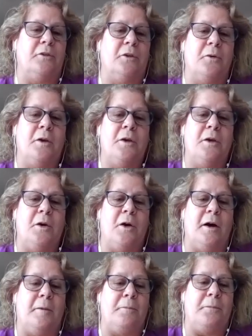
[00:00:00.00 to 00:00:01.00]
So
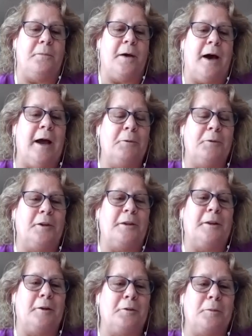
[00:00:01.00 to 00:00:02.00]
I was a
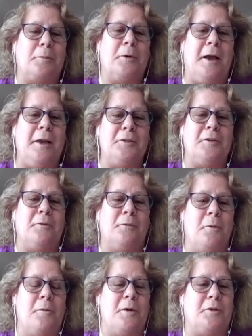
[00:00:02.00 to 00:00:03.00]
little surprised
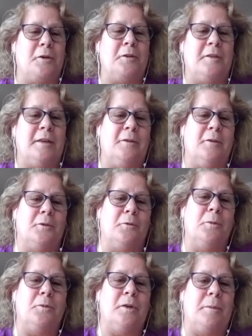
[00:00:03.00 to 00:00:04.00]
when we started setting those
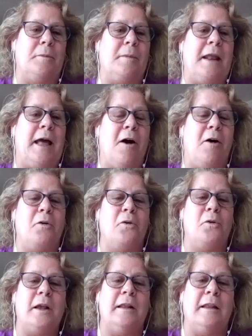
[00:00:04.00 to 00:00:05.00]
groups up about how
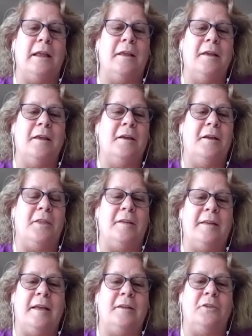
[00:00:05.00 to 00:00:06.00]
quickly the
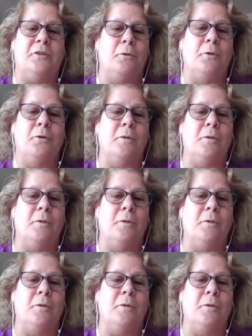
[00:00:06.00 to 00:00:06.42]
attendance grew.